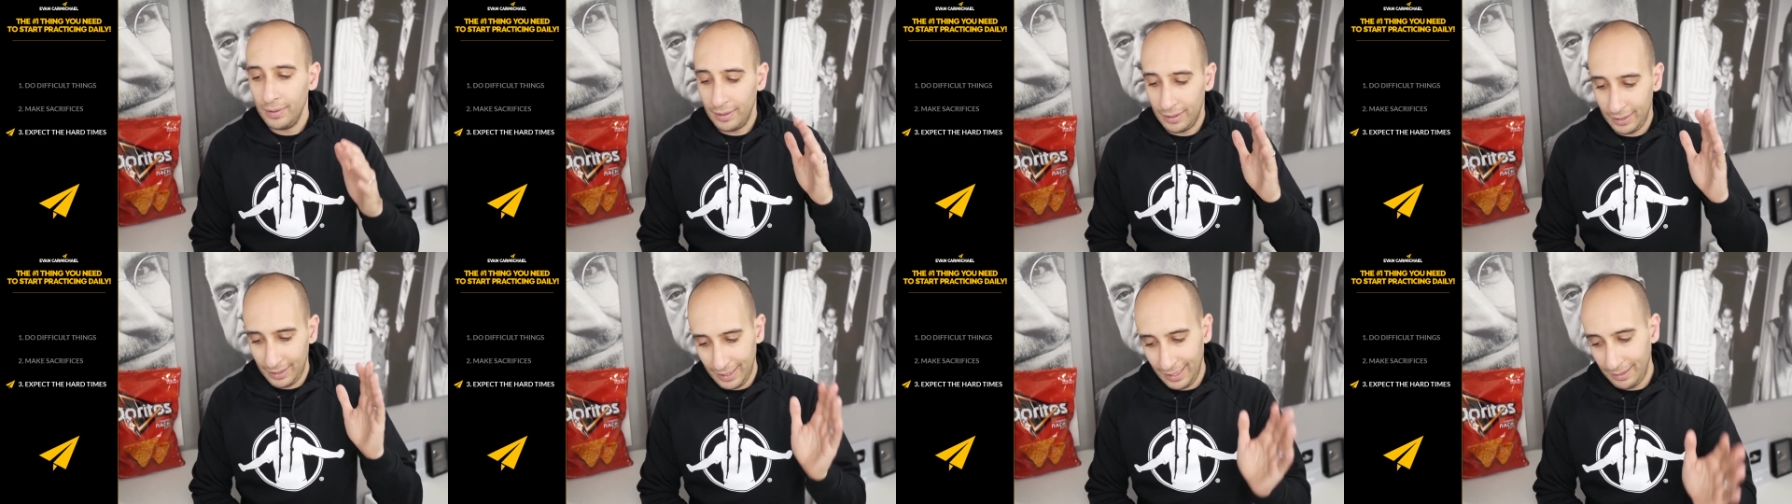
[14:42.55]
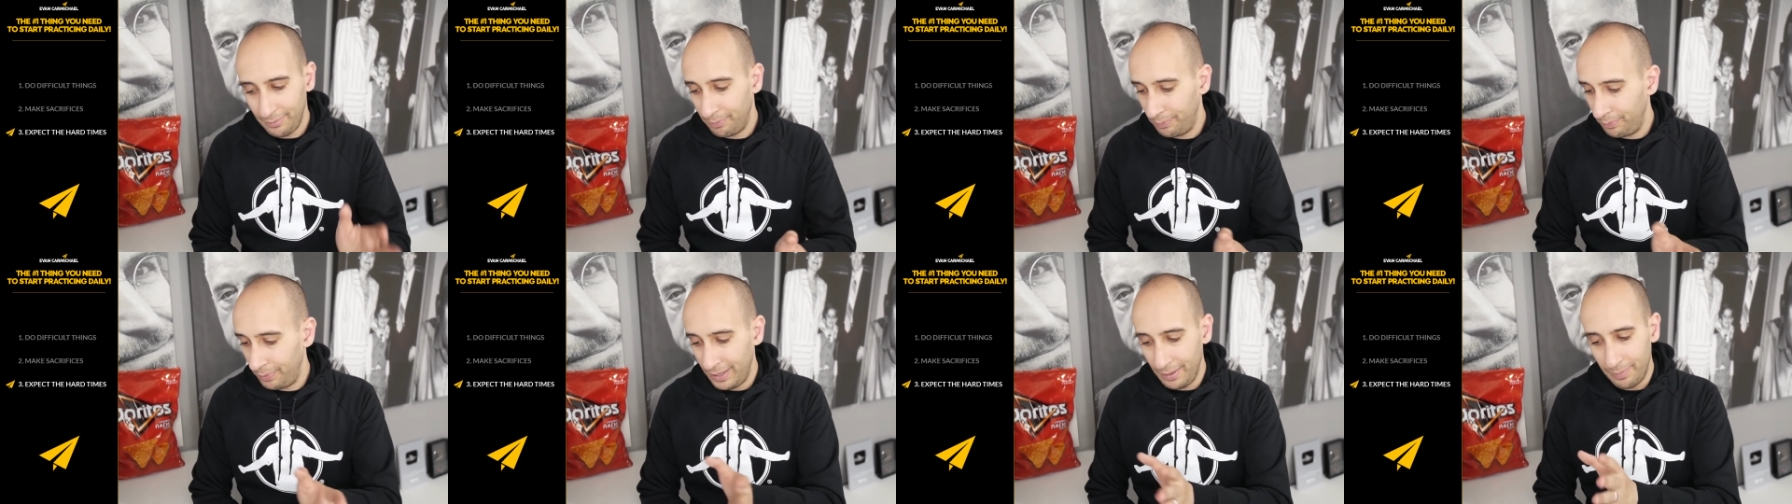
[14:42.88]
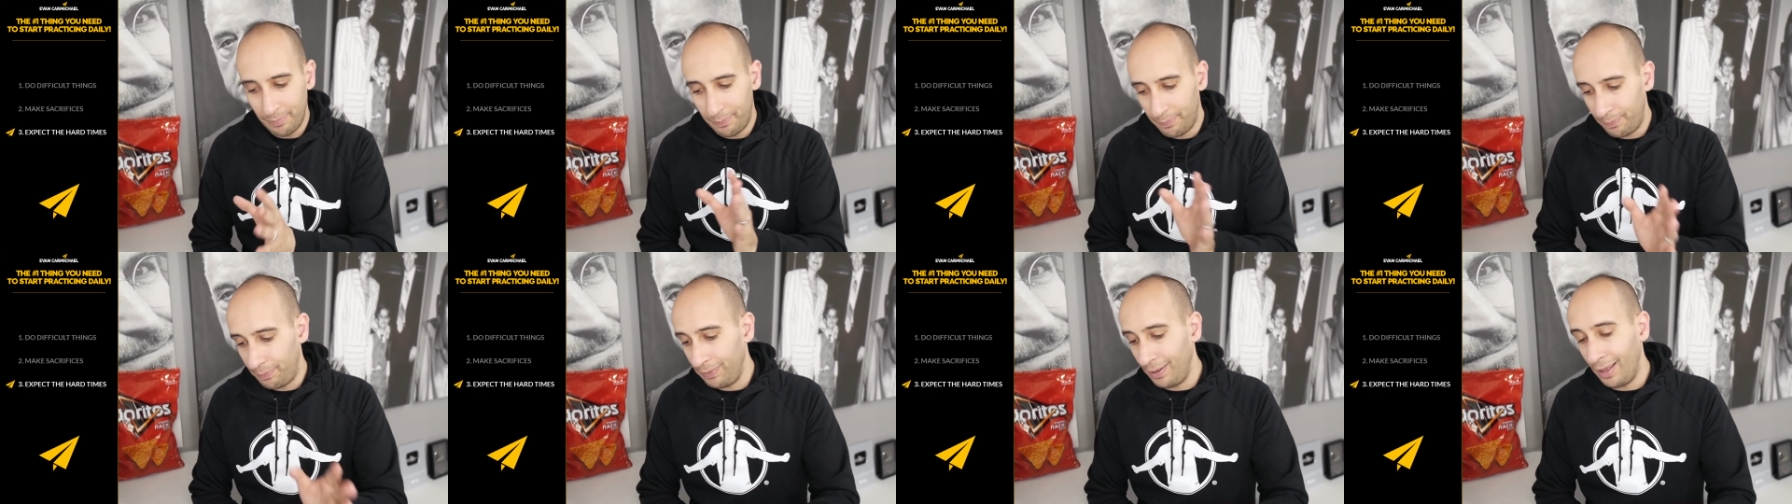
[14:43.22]
And he, he
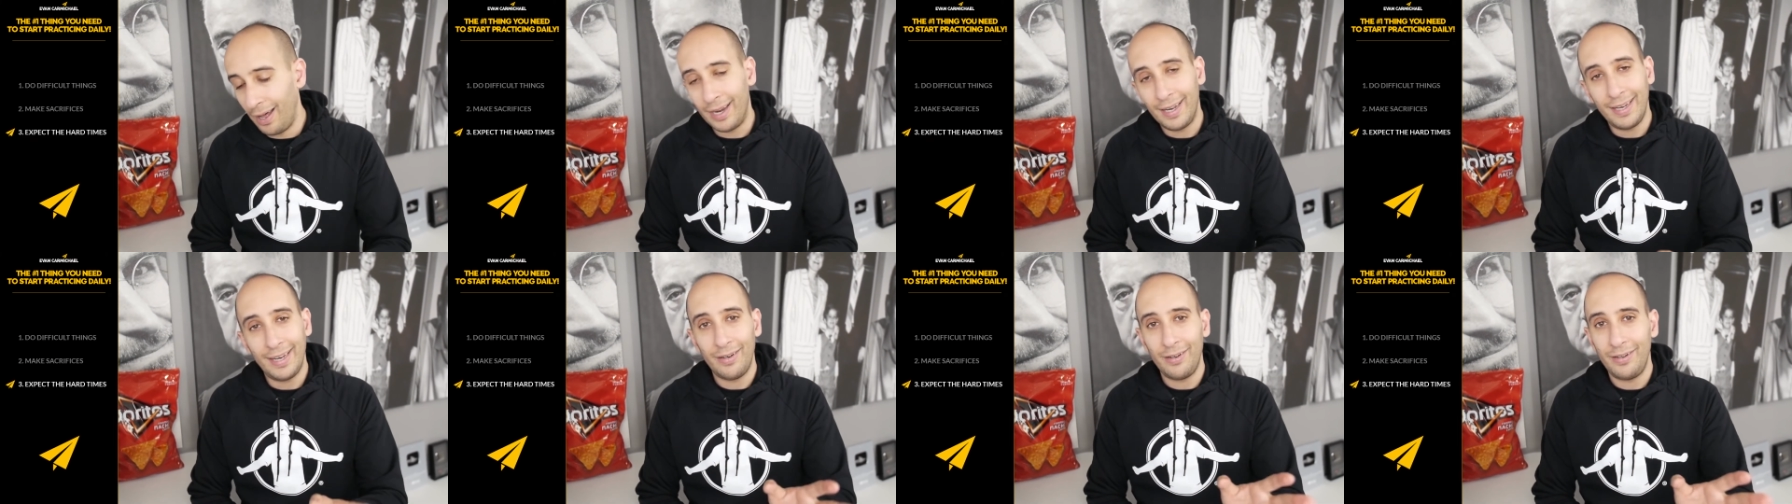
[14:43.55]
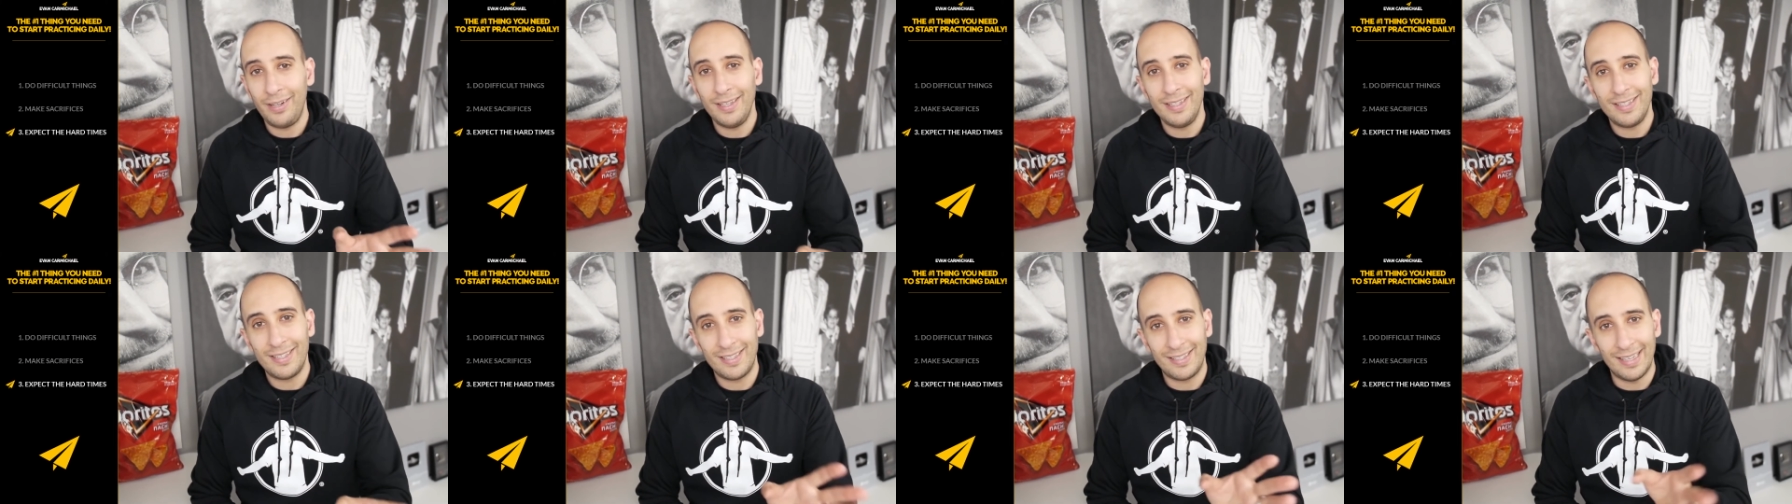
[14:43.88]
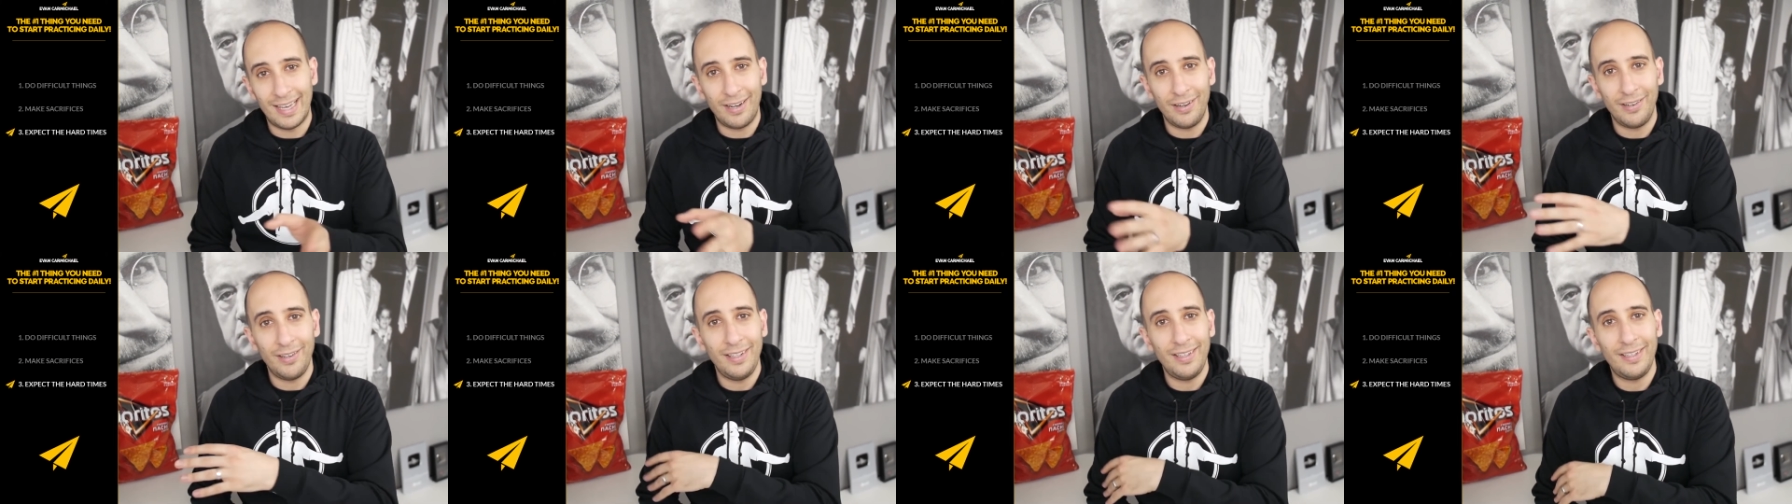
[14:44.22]
plotted out his
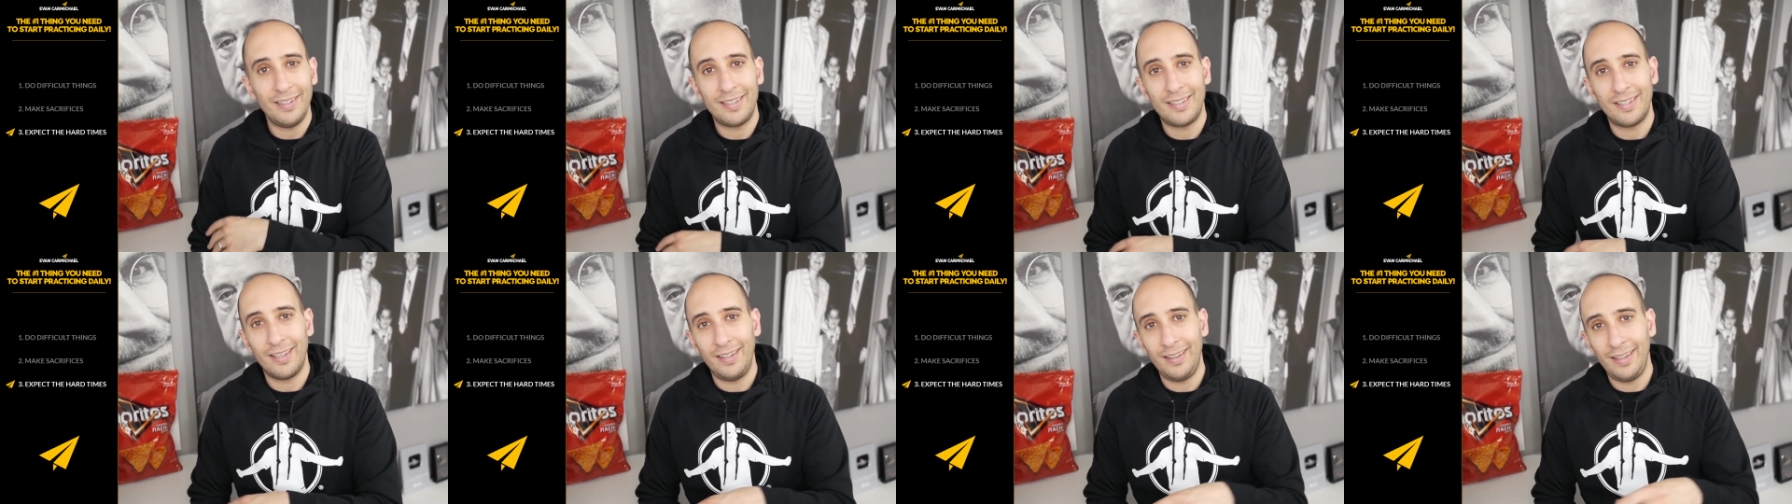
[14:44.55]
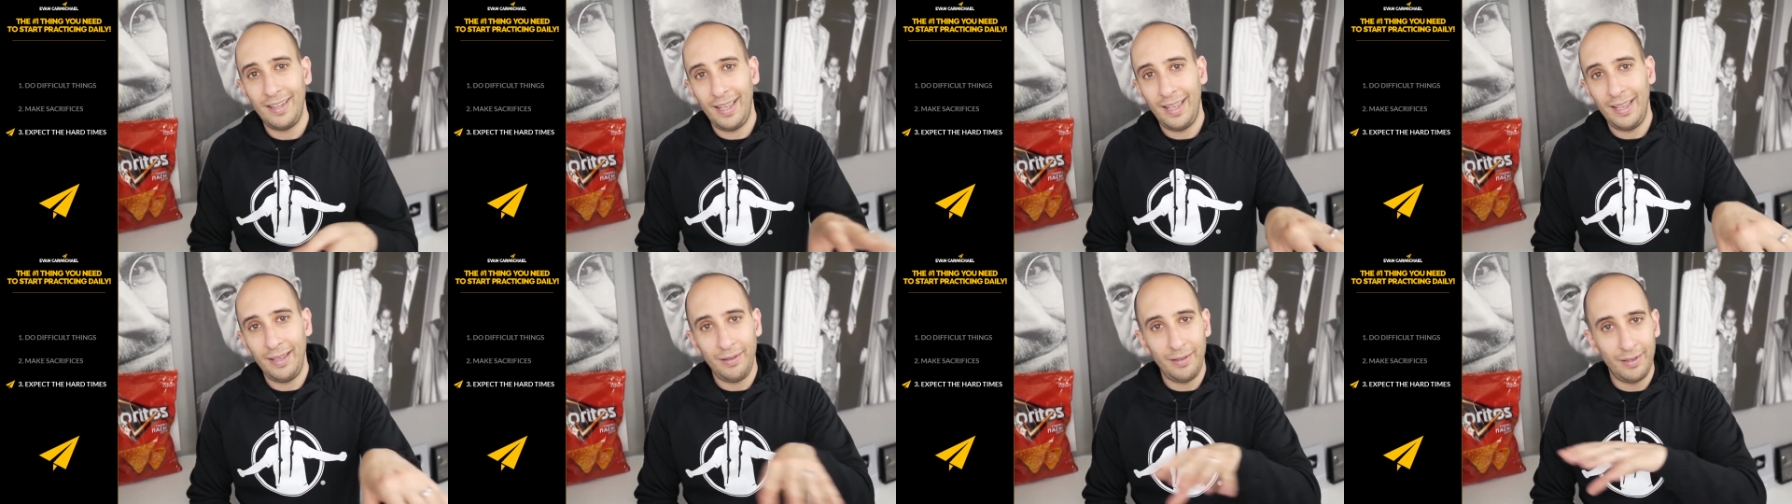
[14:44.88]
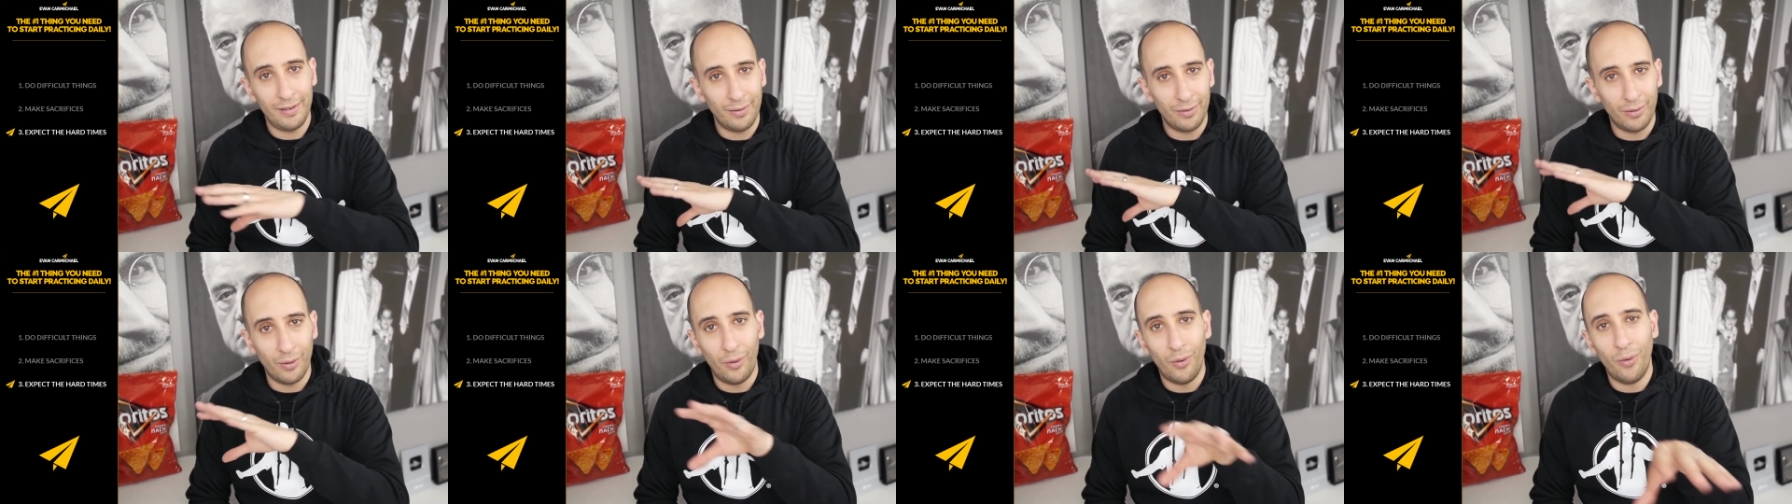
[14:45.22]
Saturday to Sunday, you
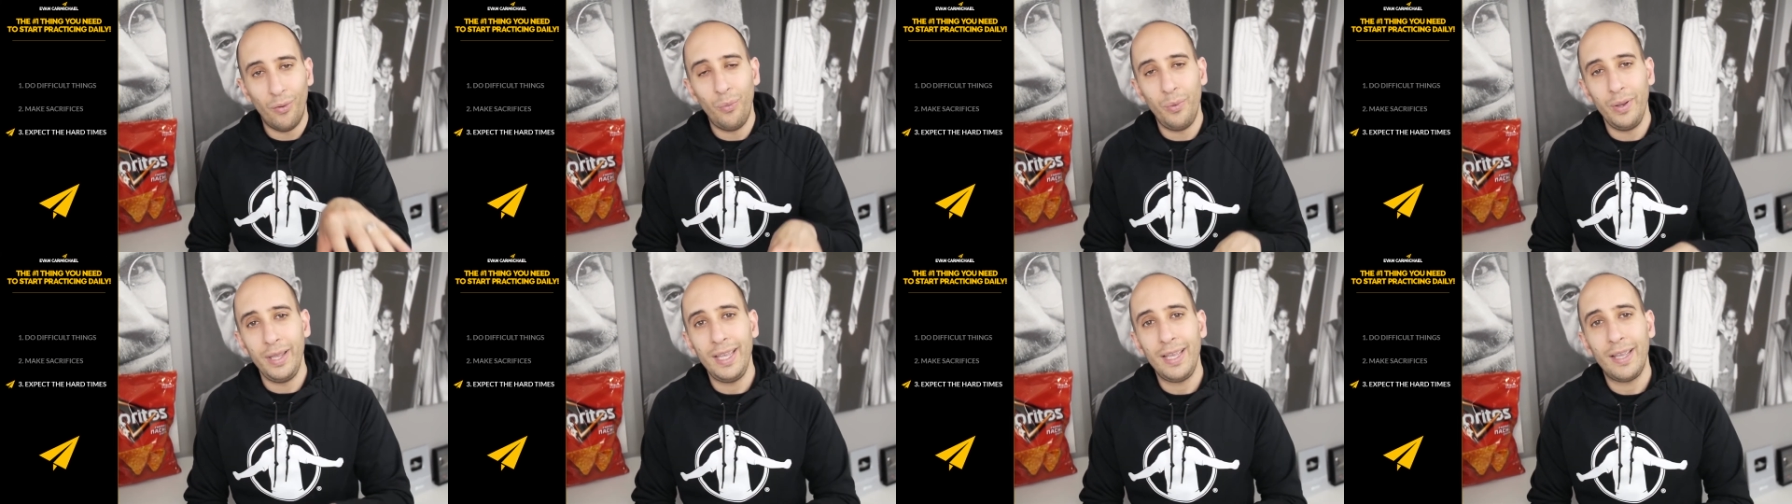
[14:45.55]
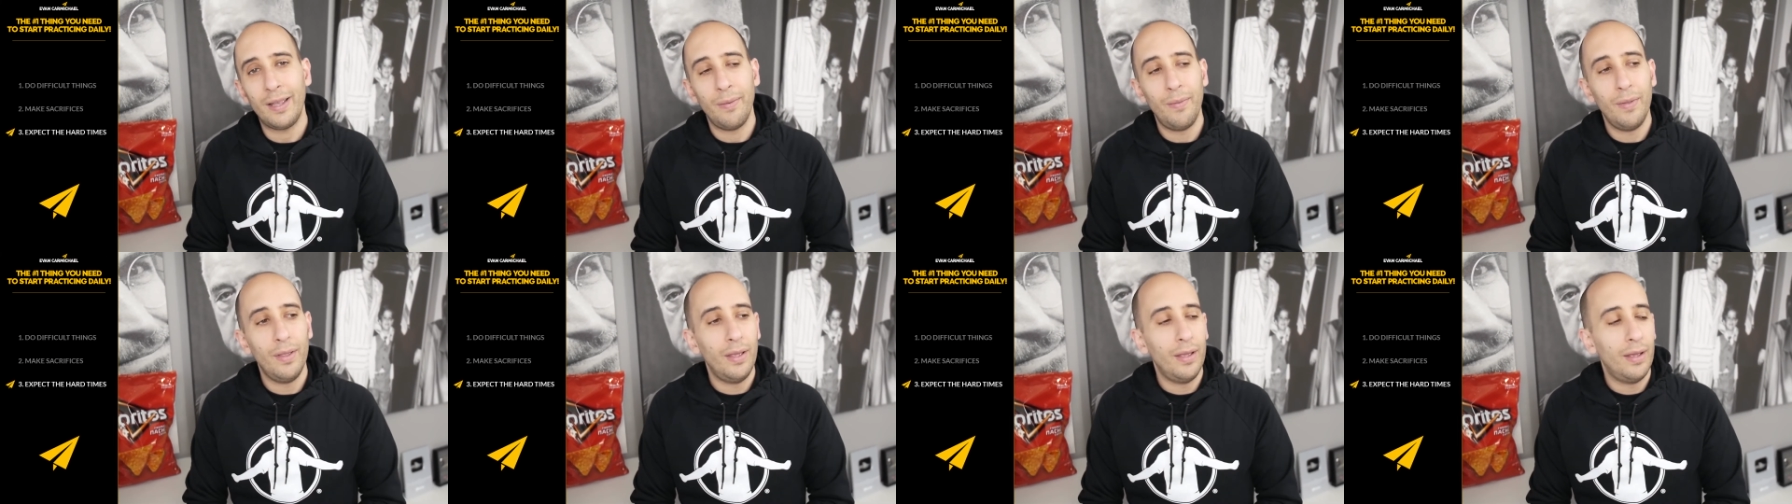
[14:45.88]
know, the whole week.